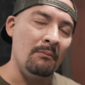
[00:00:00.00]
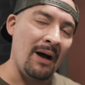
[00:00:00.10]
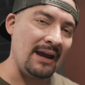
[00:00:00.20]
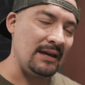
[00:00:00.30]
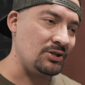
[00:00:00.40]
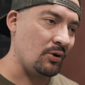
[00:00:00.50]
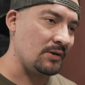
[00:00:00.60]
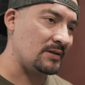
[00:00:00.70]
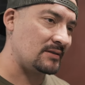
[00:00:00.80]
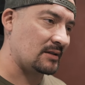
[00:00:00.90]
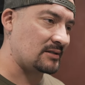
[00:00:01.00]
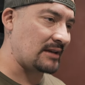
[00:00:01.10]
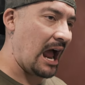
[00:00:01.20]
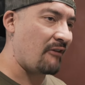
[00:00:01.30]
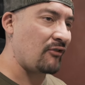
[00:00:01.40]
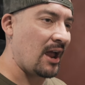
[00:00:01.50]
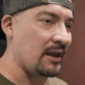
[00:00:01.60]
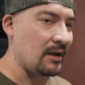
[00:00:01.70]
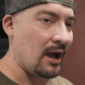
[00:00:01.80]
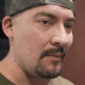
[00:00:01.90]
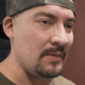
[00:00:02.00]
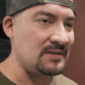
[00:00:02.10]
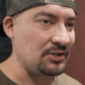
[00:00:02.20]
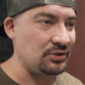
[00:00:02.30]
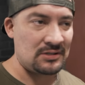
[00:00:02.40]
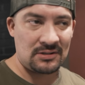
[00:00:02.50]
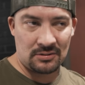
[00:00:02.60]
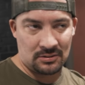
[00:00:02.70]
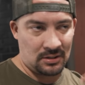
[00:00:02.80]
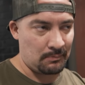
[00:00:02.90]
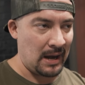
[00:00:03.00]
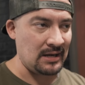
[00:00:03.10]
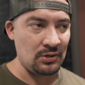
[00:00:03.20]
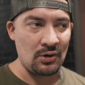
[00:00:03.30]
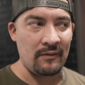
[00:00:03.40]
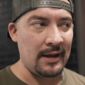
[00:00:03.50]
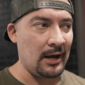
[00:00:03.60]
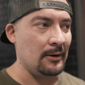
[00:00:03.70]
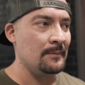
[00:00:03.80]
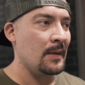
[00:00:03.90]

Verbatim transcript: Mikey joined the staff and essentially is the main dude over here.